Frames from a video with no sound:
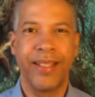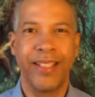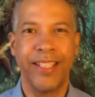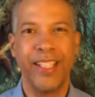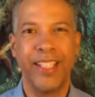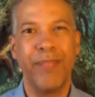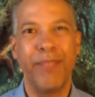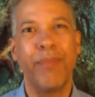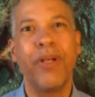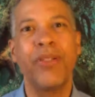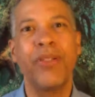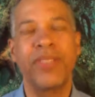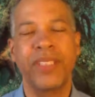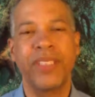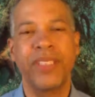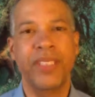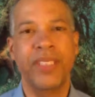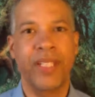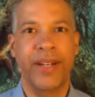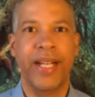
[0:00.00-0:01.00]

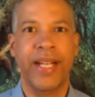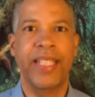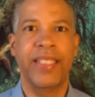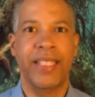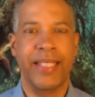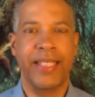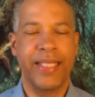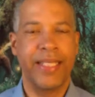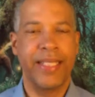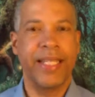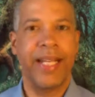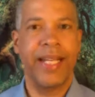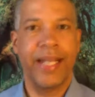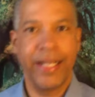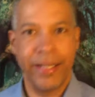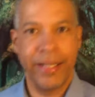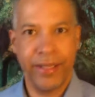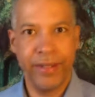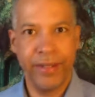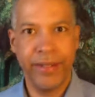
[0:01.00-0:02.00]
emotions are actually
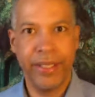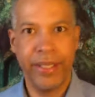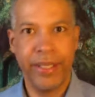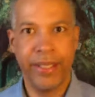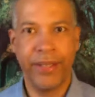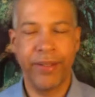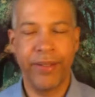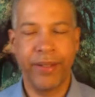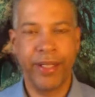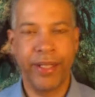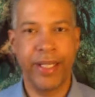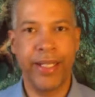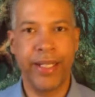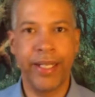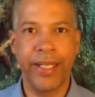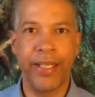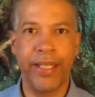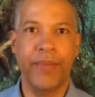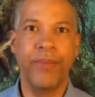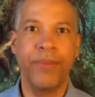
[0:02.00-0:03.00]
tied to the or
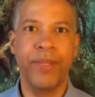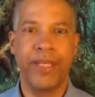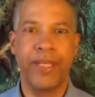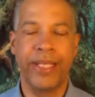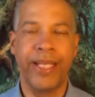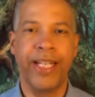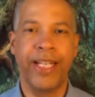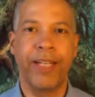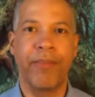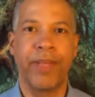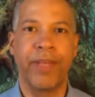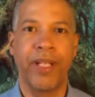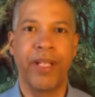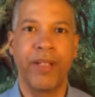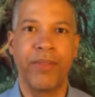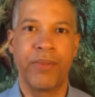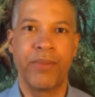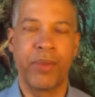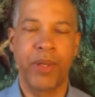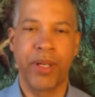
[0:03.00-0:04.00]
connected with the element
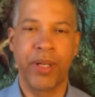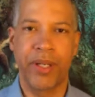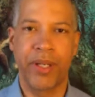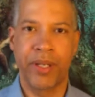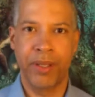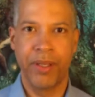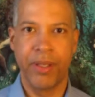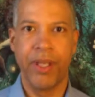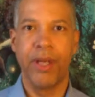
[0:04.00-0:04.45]
of water.